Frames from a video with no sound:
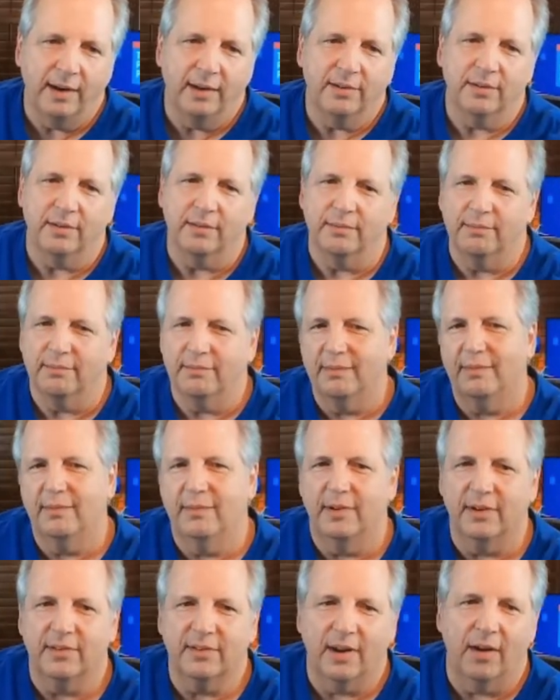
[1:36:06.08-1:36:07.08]
is the
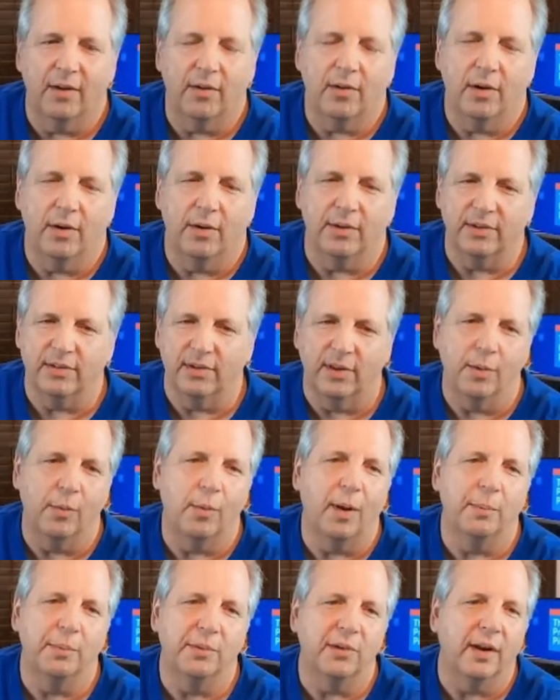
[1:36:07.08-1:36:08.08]
discount code. It's on the
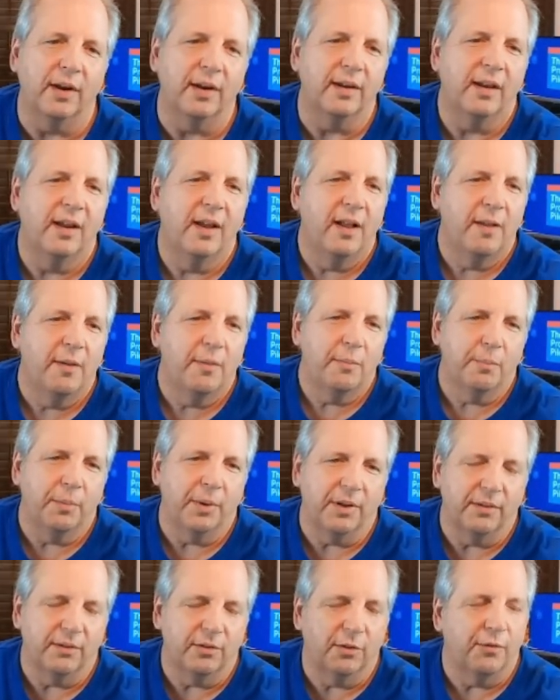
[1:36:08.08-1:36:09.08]
website.
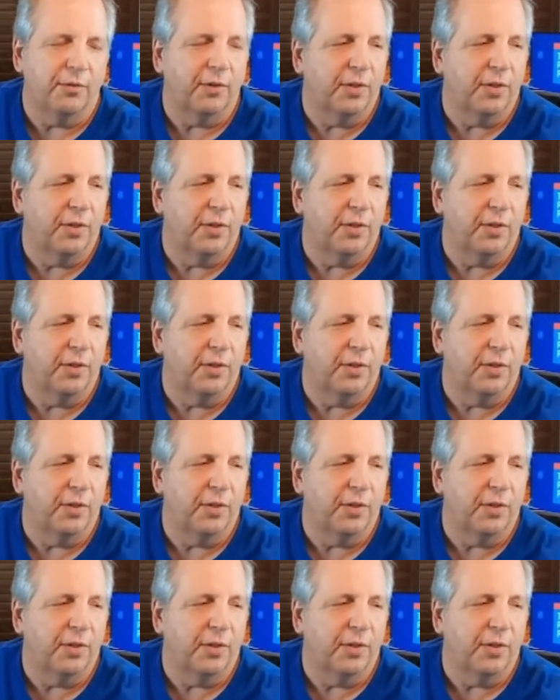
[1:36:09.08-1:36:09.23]
But so for